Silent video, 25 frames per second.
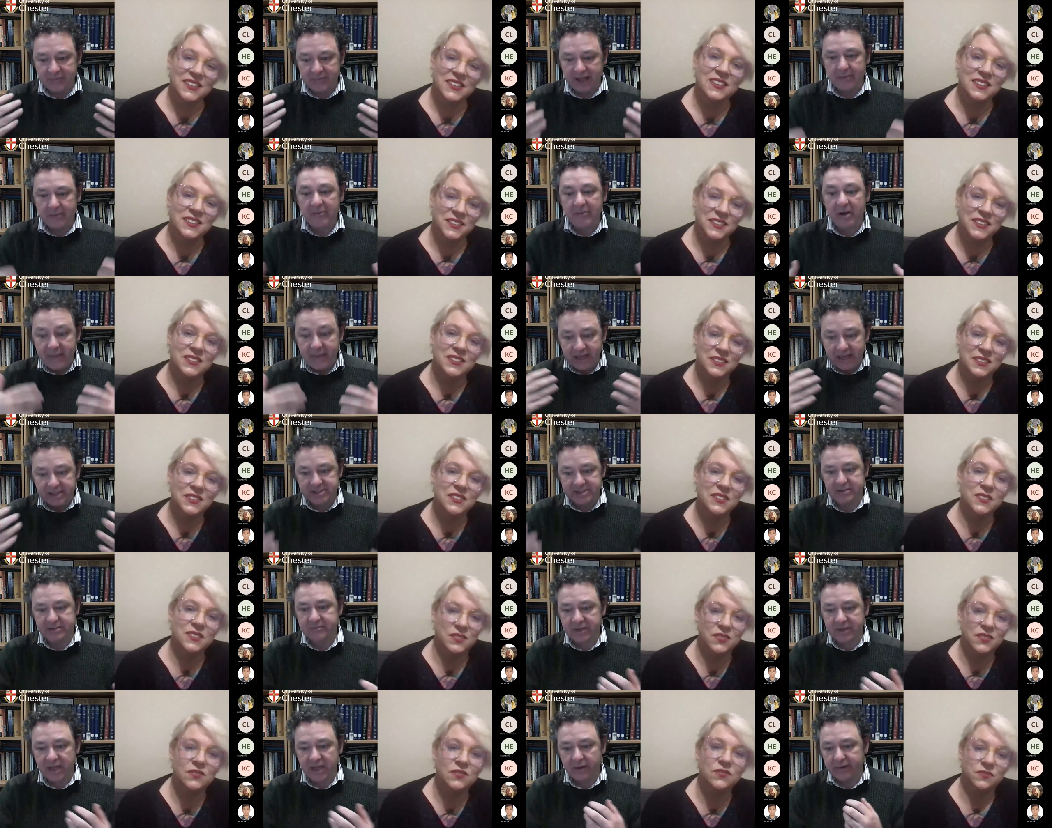Speaker 1: keep that
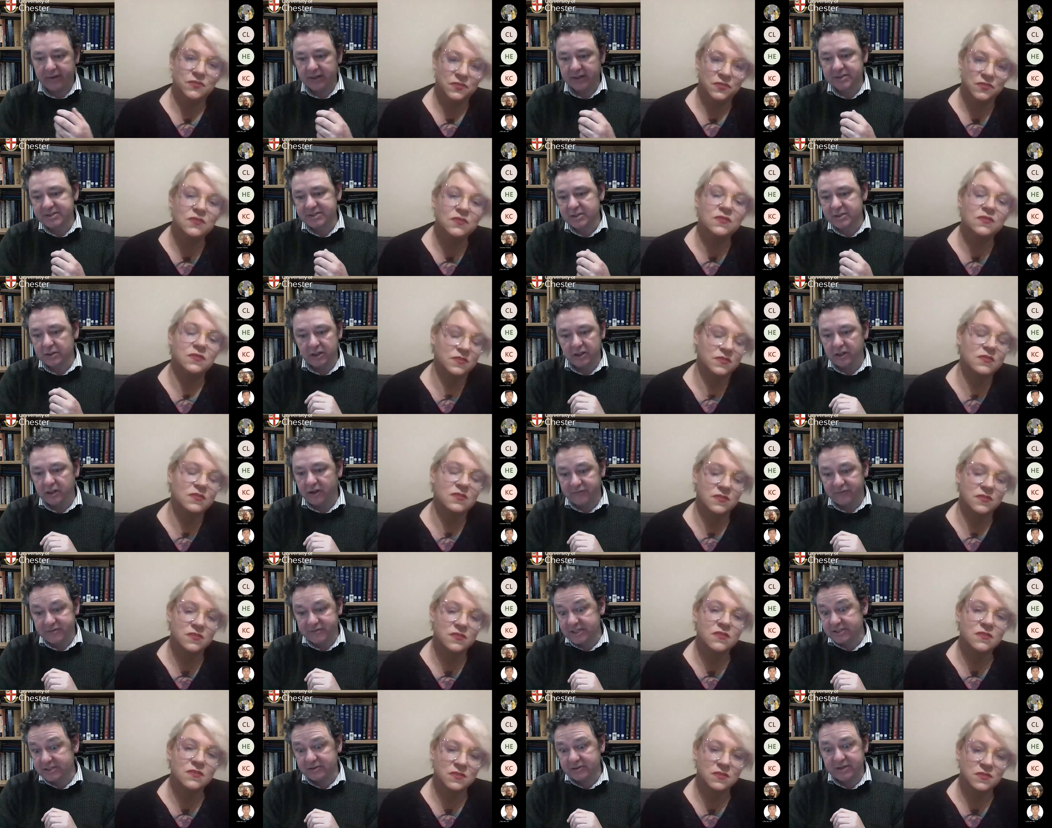momentum going because a, lot
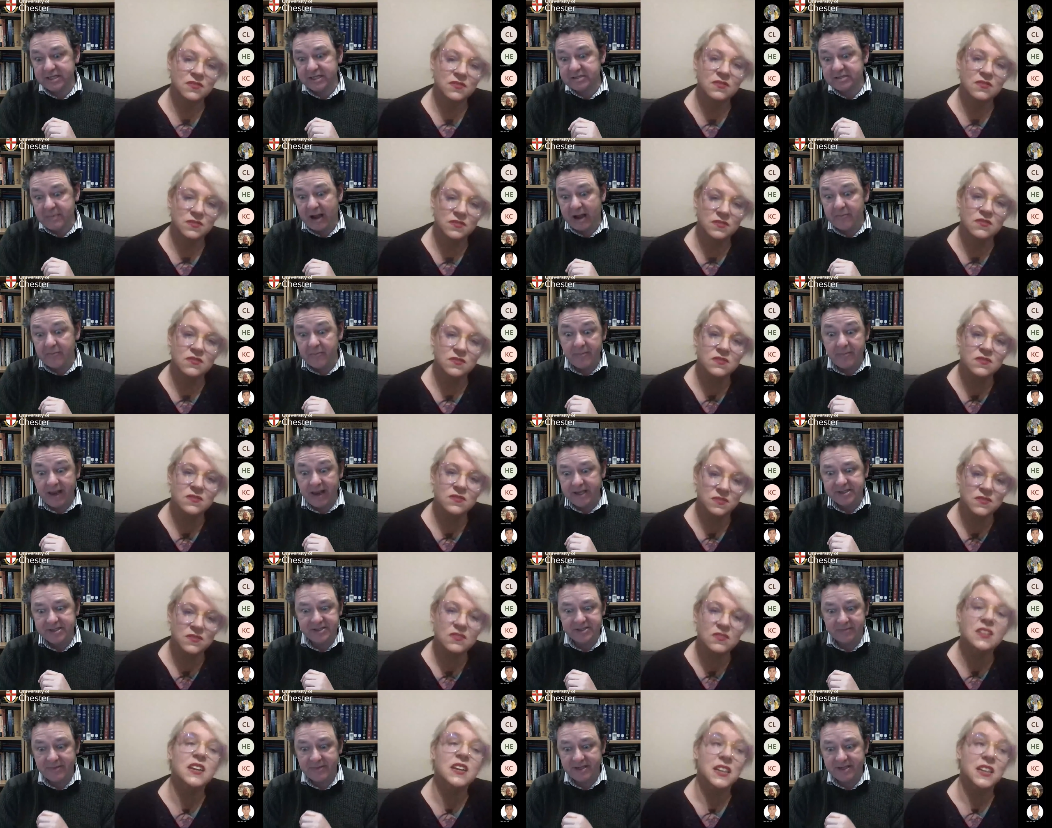of TikTok is about
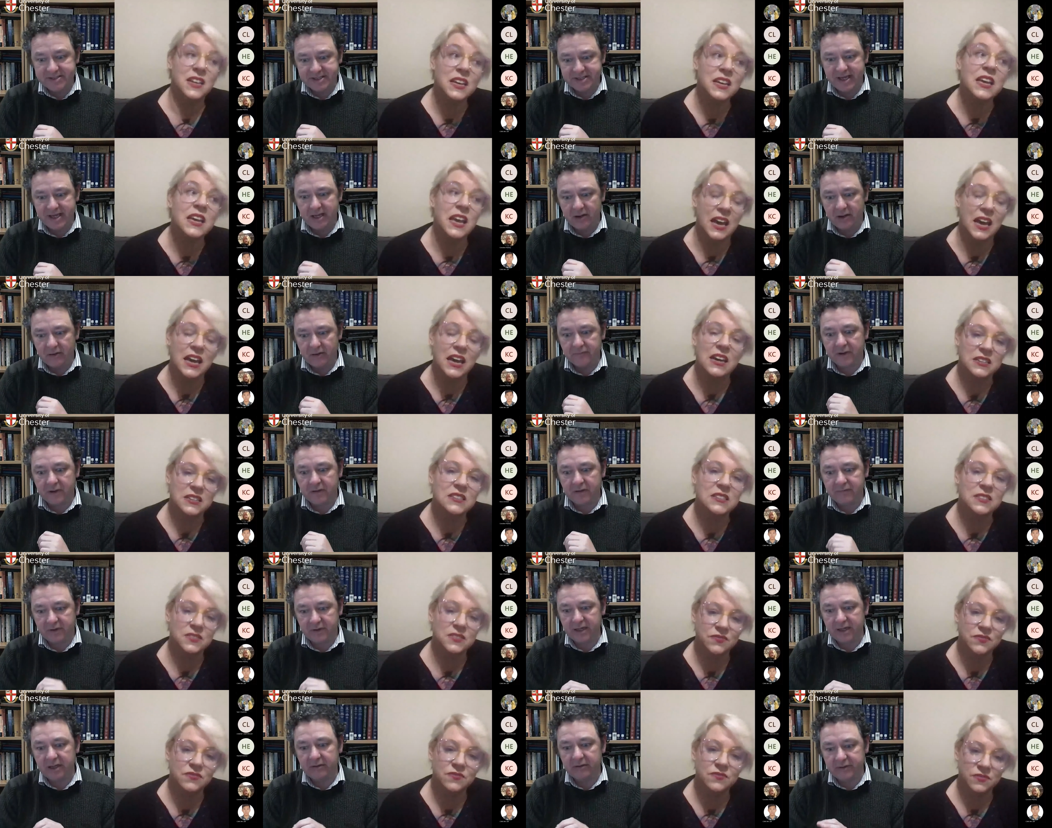momentum, isn't it? Yeah. Of,
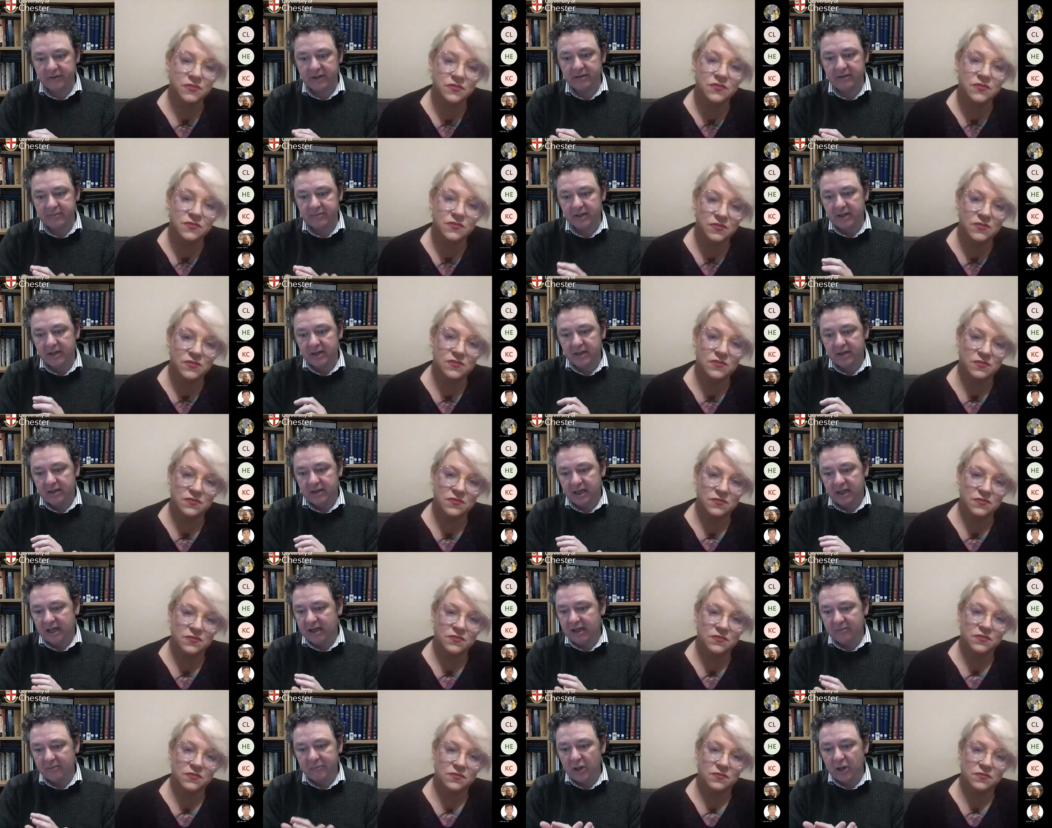of, of keep
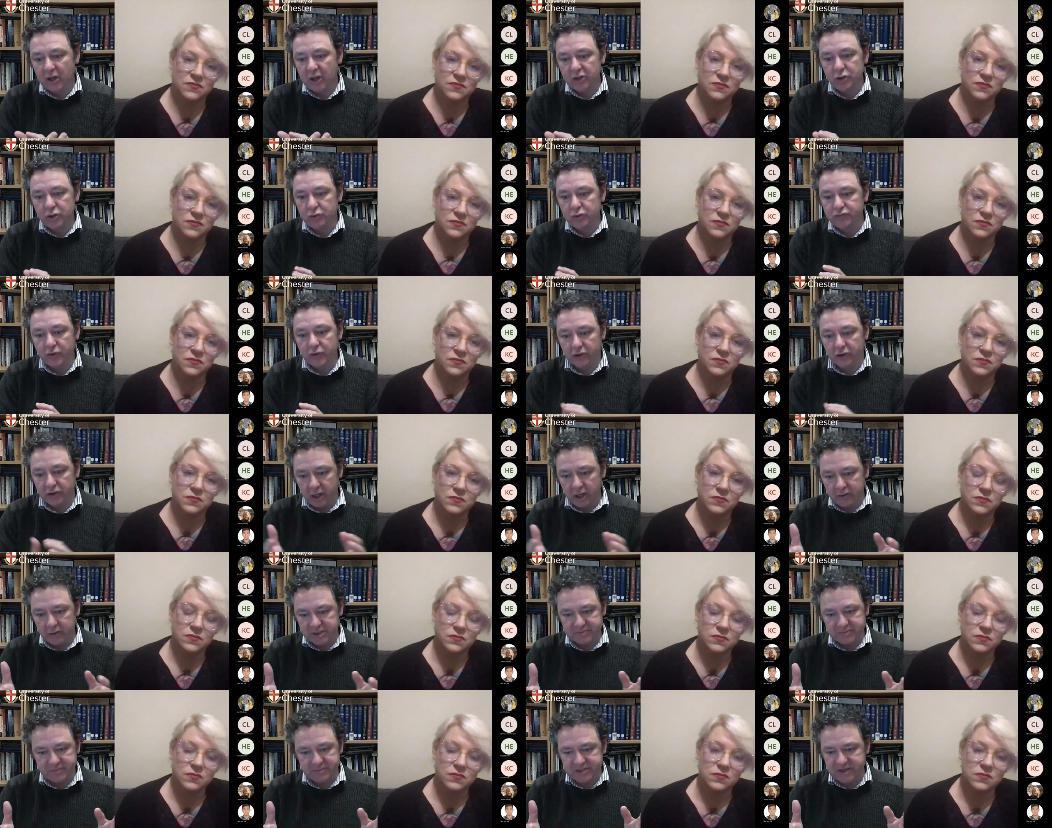uh, but you've got
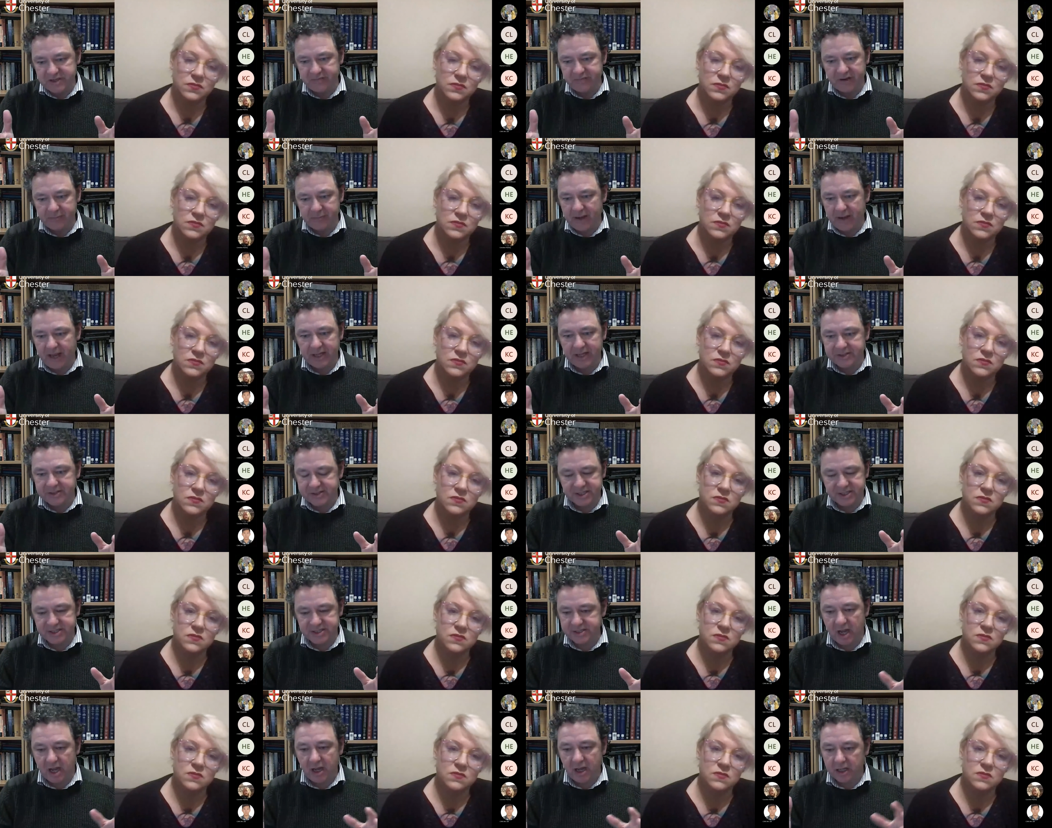no specific plans to
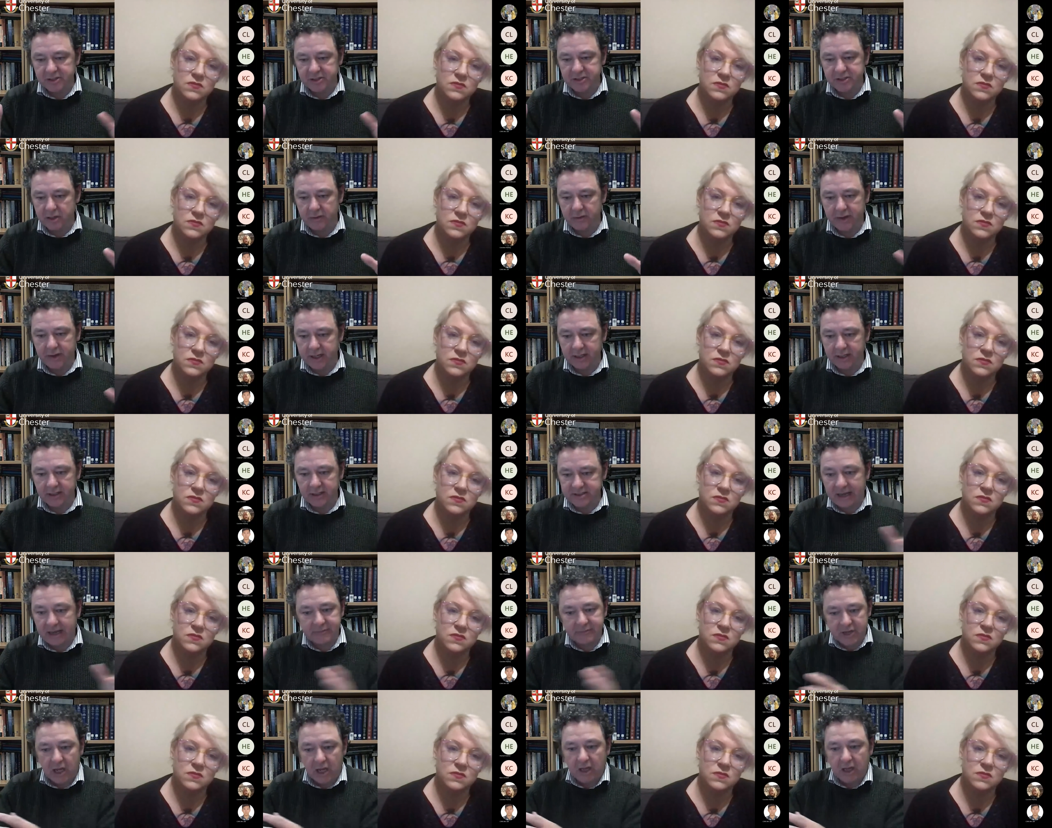start doing
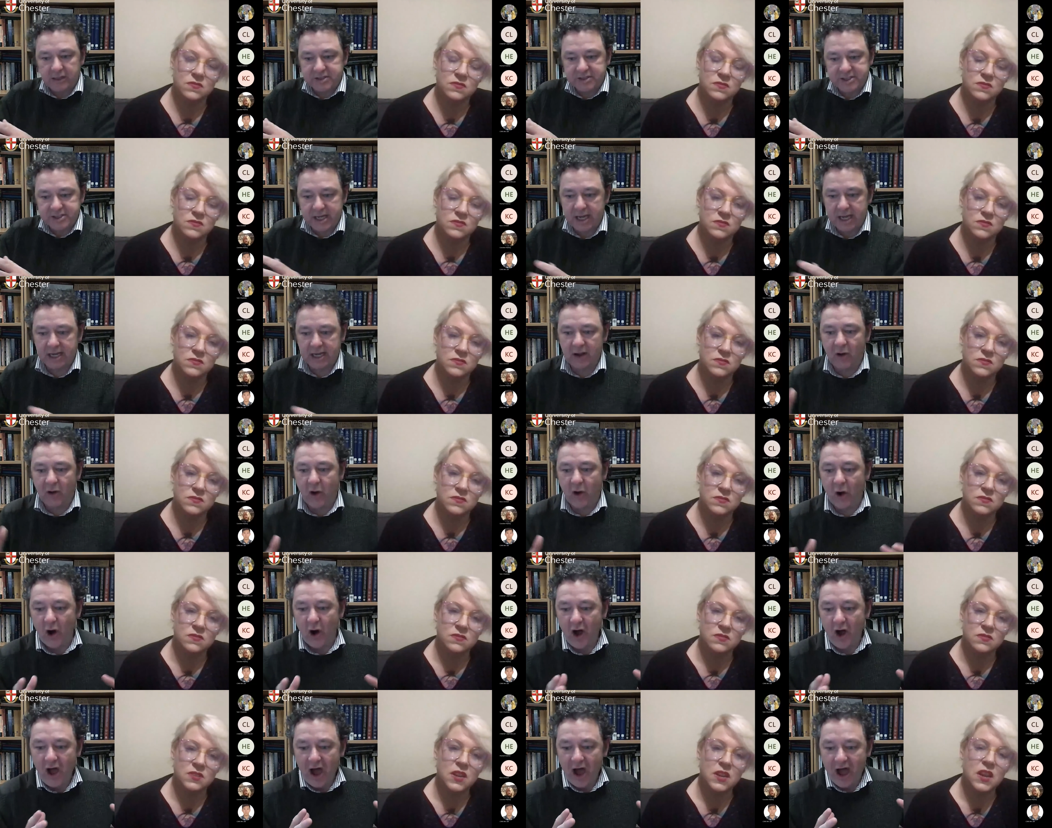tap dancing
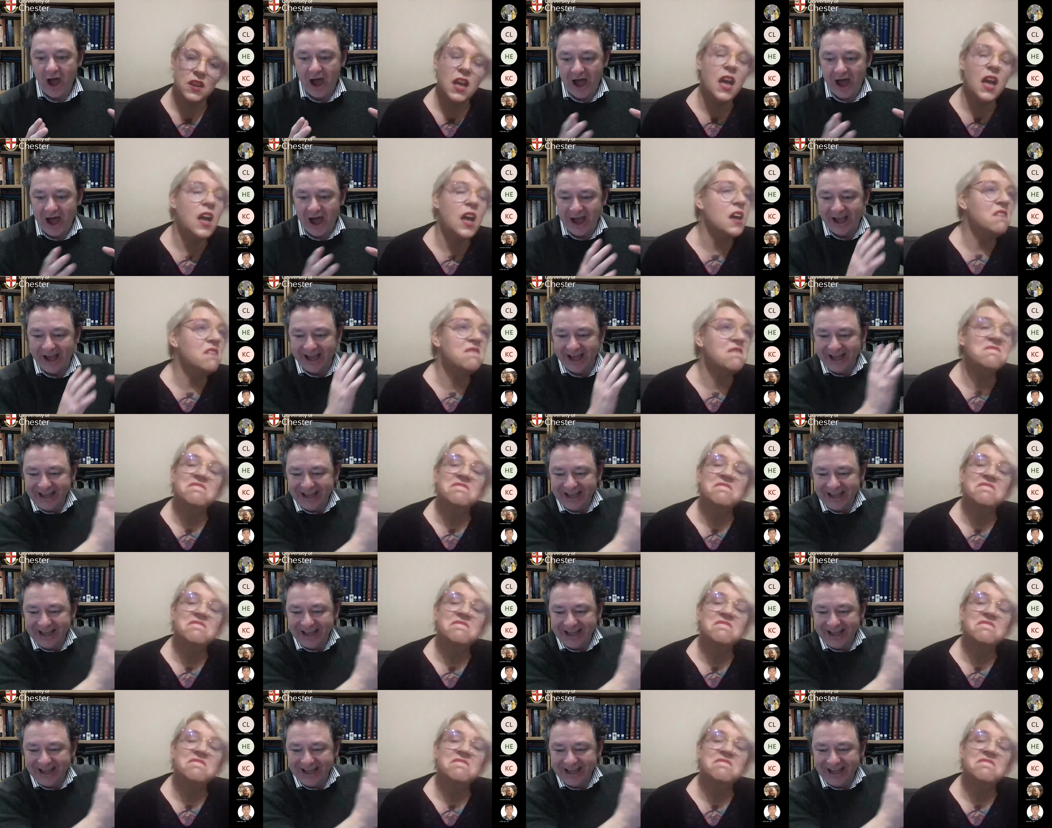or uh,